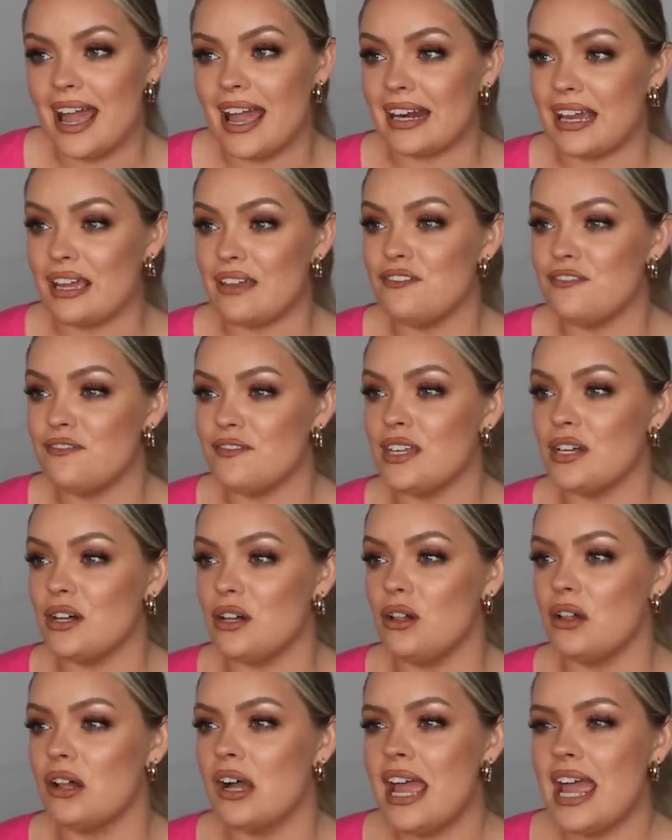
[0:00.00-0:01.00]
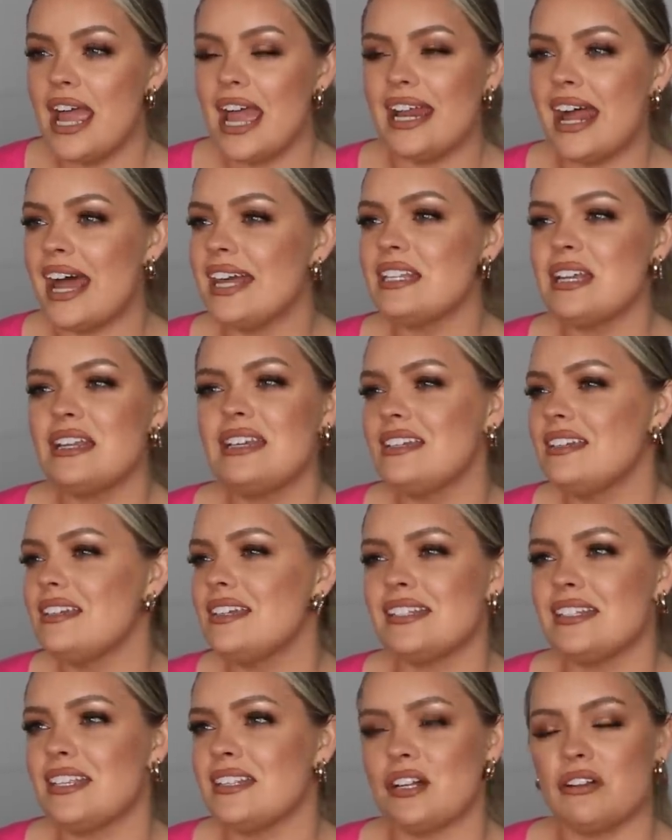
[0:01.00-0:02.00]
And I feel it hasn't
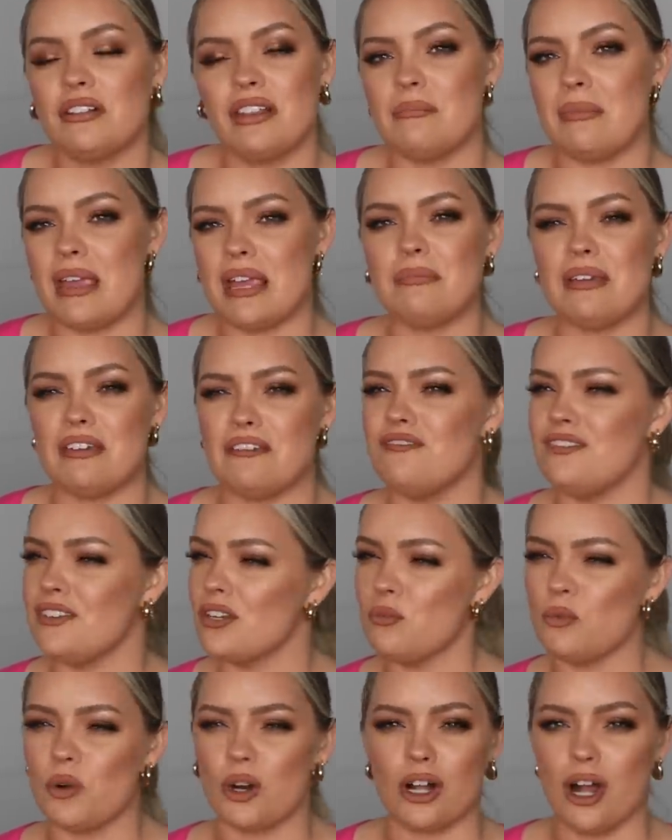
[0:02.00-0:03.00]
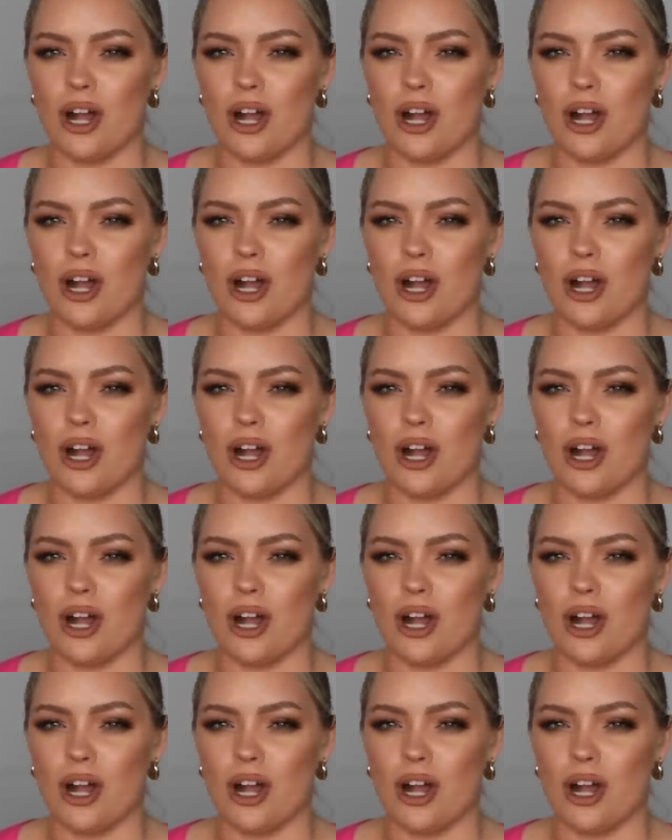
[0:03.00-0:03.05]
necessarily made me feel more